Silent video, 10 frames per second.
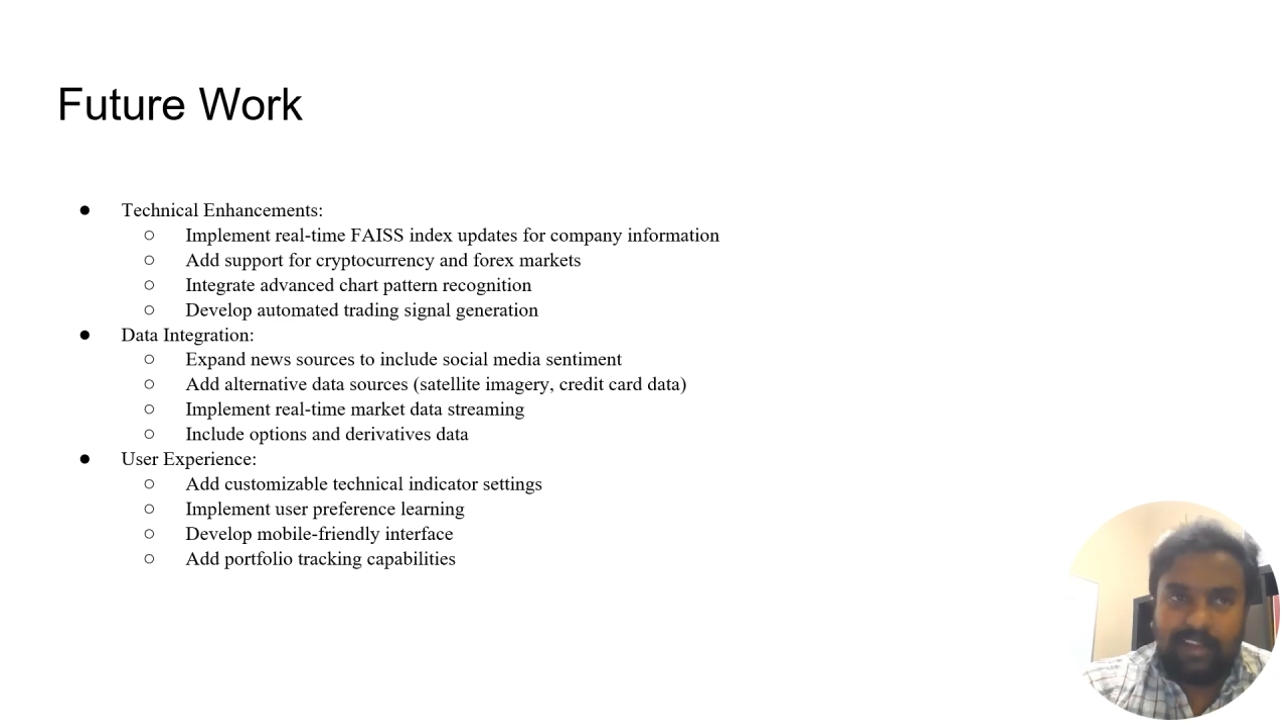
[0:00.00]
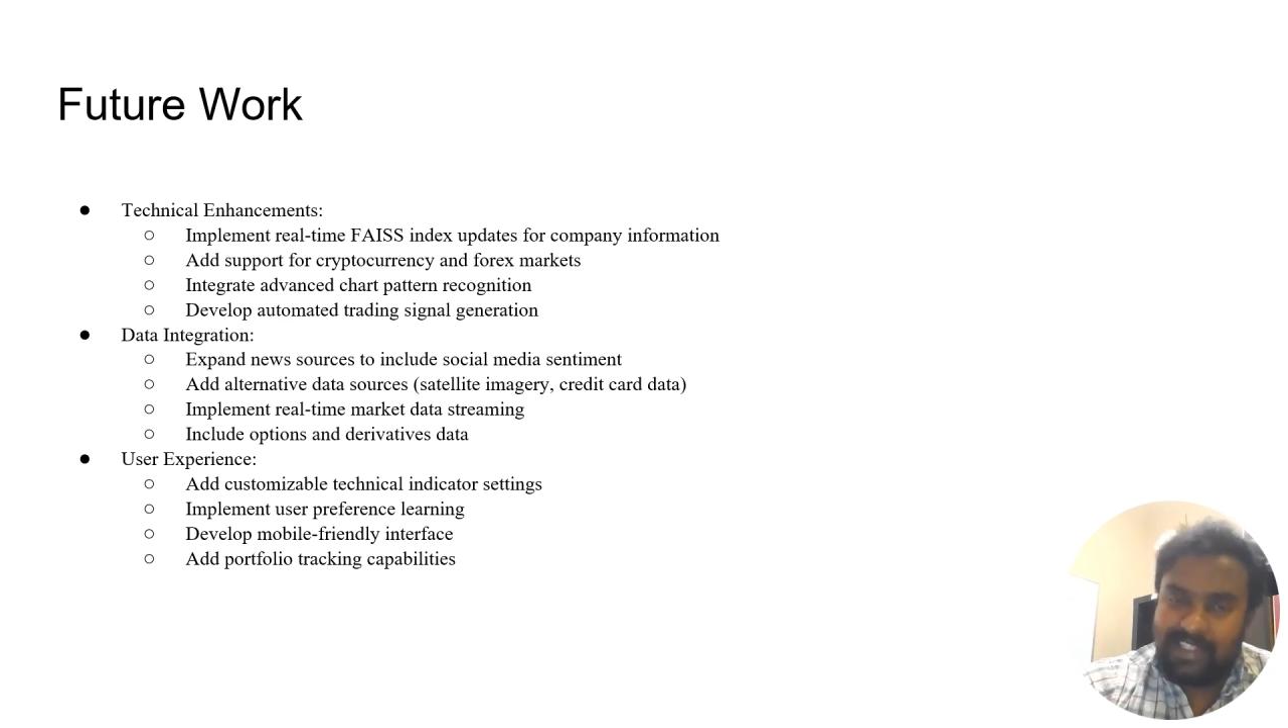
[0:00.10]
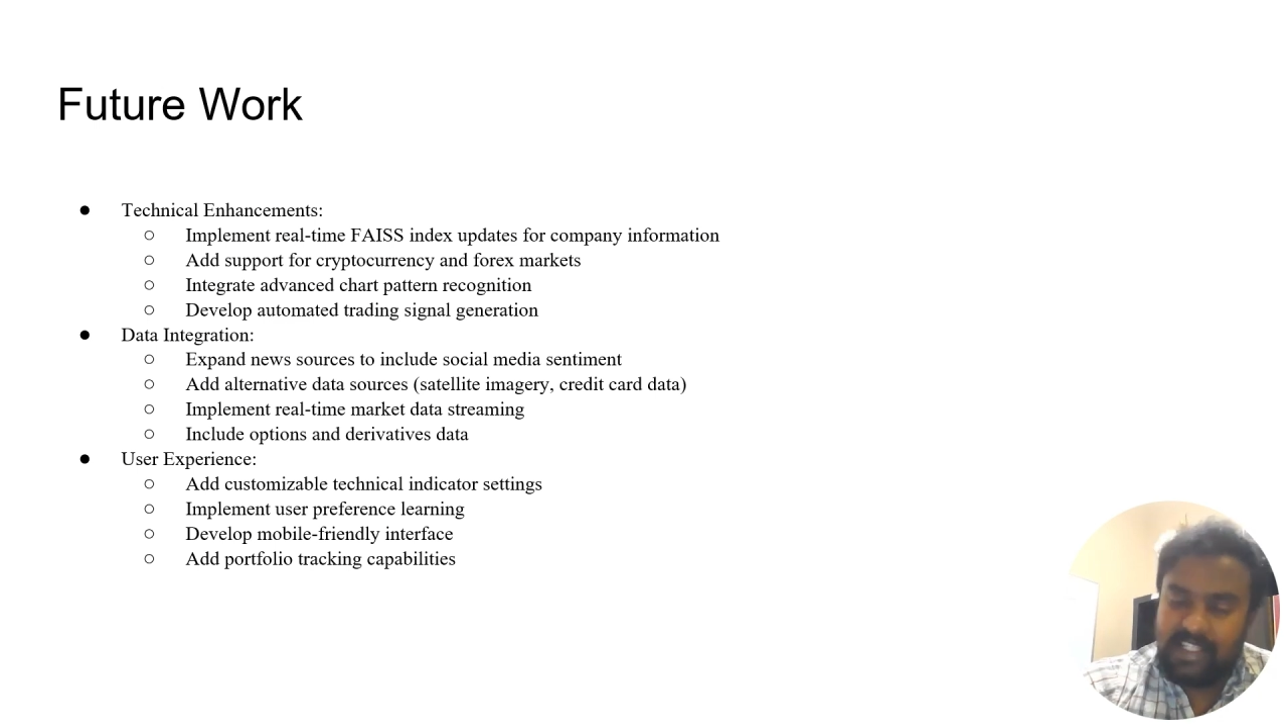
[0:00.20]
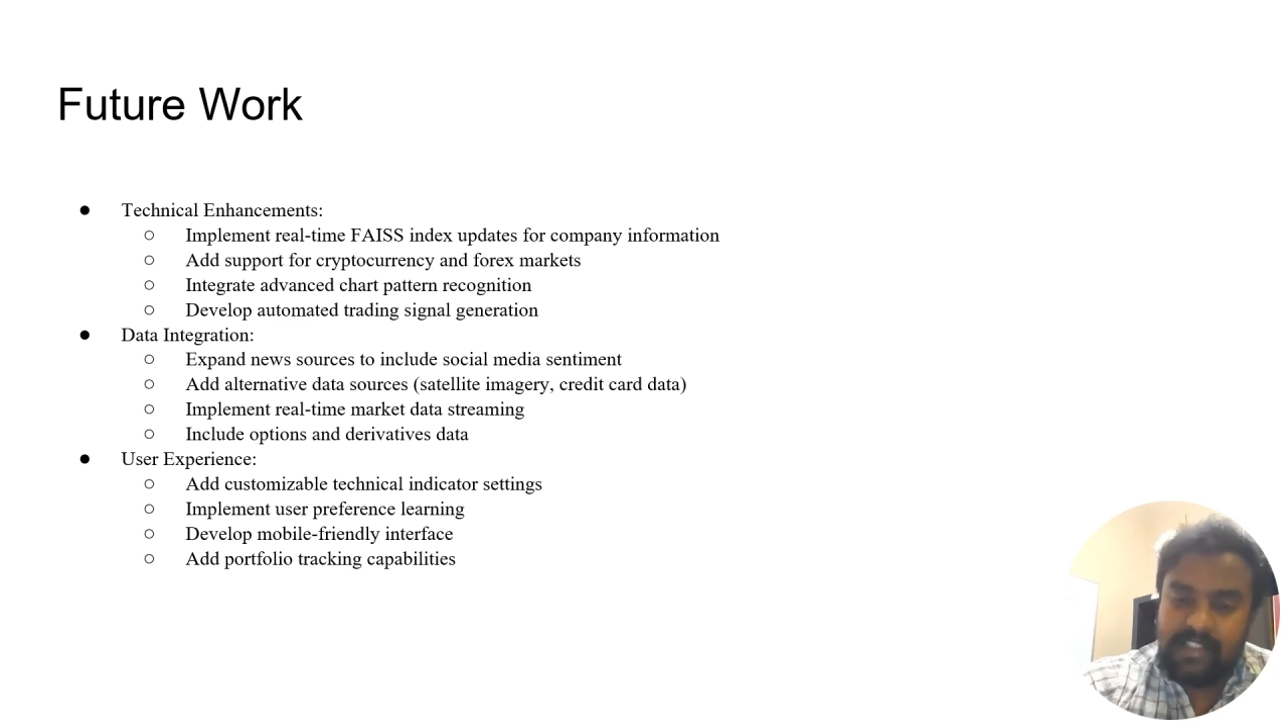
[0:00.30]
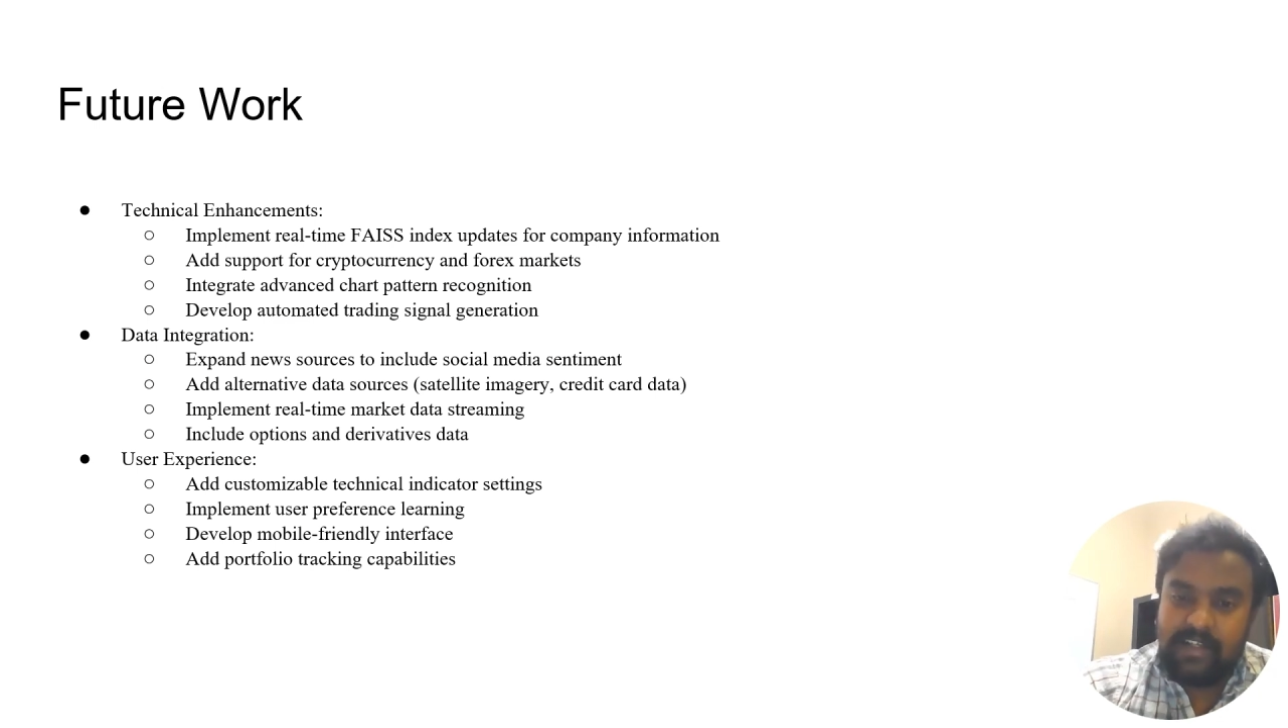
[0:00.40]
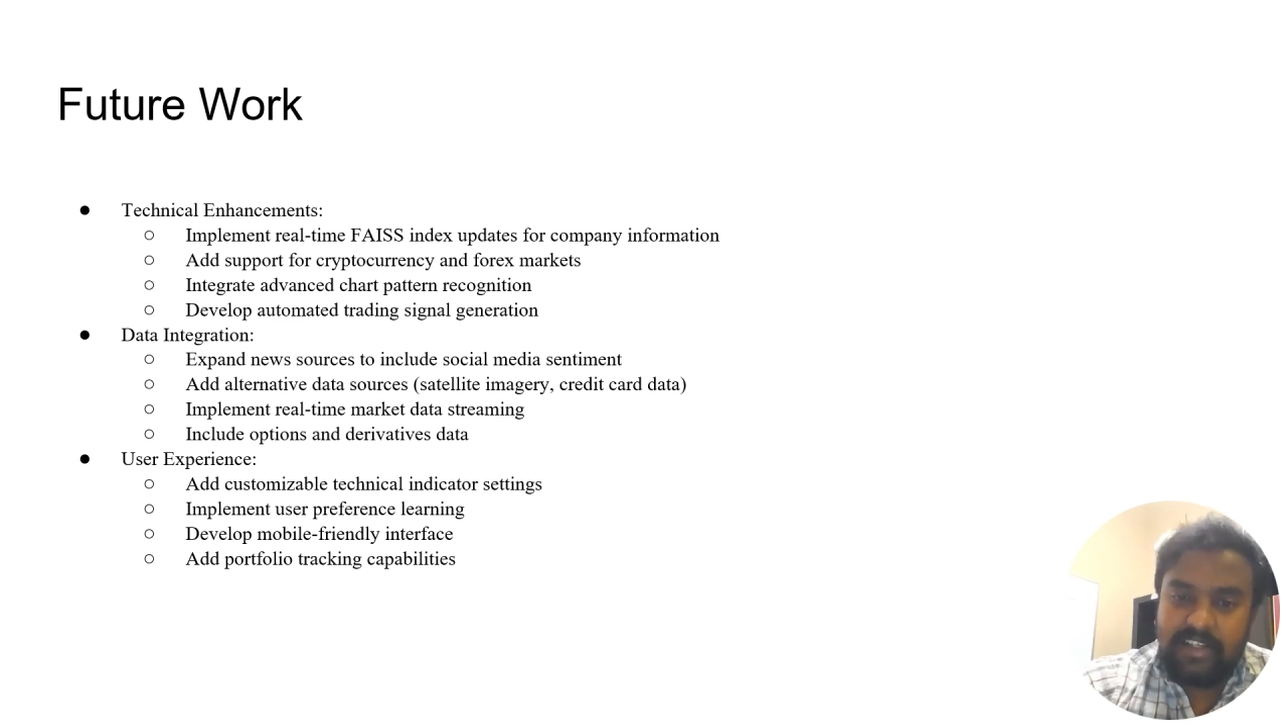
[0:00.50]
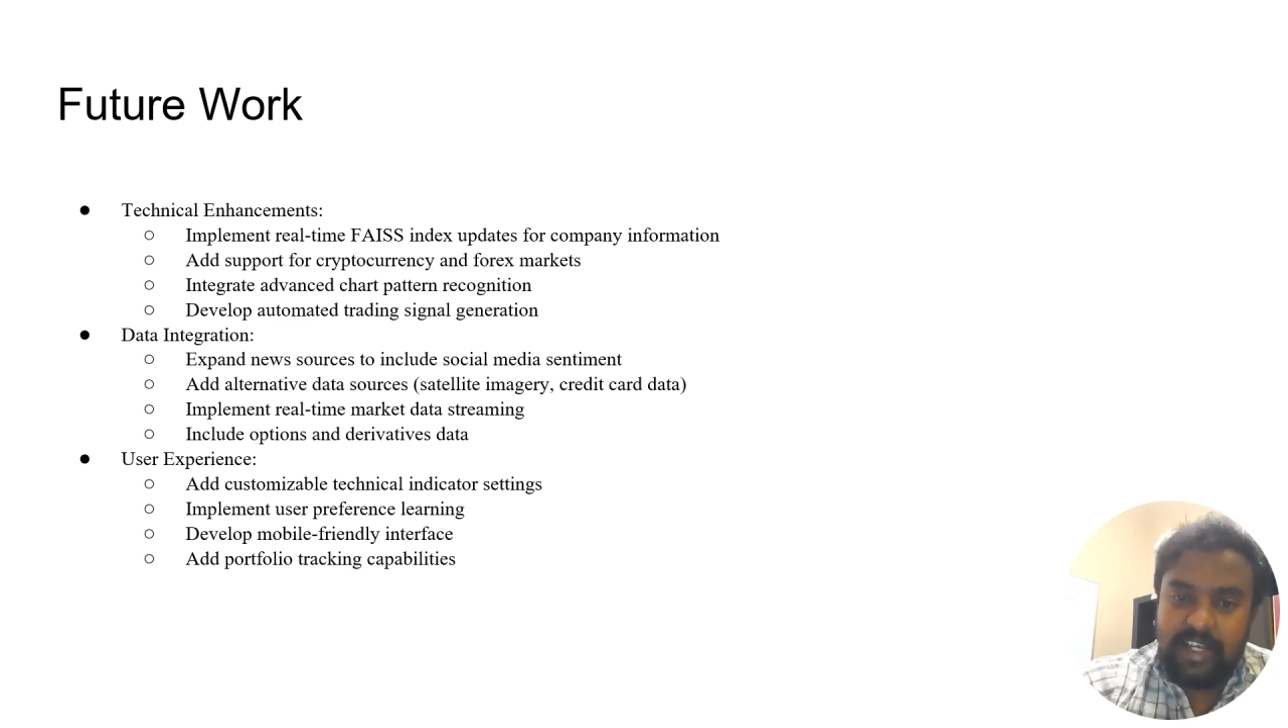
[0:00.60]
are the seasonal